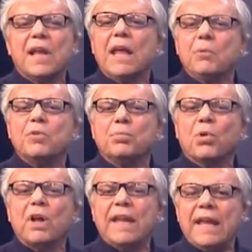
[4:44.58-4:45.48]
He was
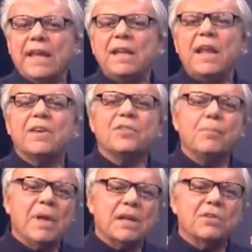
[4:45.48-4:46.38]
brought in as the
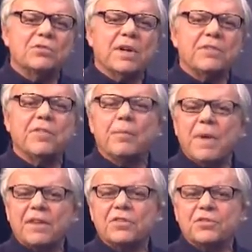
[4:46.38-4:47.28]
medical director of the
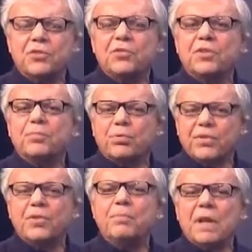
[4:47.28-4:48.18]
Massachusetts
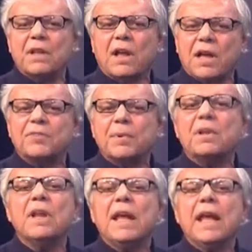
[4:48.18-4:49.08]
Prison Mental
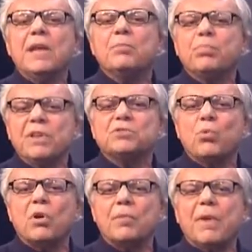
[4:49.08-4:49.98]
Hospital in
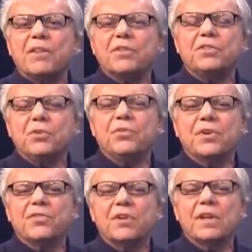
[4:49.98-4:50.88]
Bridgewater,
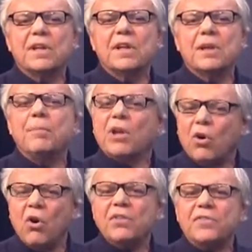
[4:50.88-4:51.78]
Massachusetts,
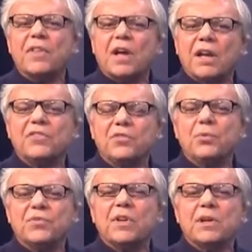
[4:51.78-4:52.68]
because of the high
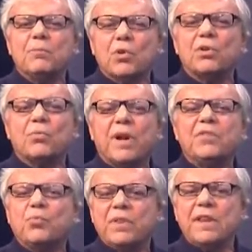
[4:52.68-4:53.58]
suicide and murder
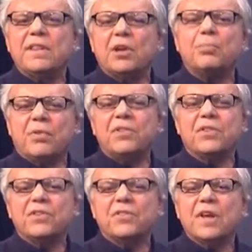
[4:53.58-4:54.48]
rates within their
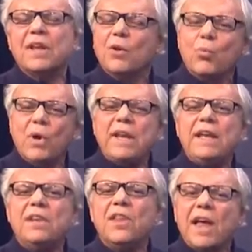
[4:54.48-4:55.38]
prisons when
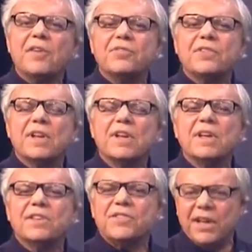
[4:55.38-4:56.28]
he left,
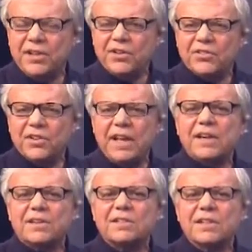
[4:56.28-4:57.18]
10 years
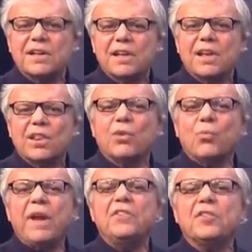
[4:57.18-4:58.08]
later, the
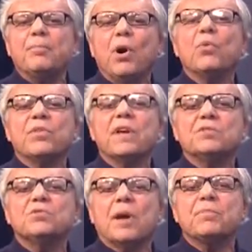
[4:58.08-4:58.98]
rates of both
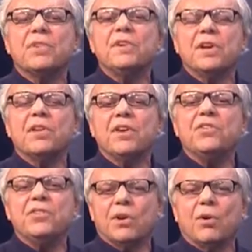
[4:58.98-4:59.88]
had dropped to nearly
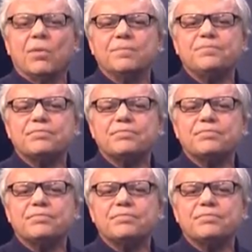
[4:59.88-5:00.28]
zero.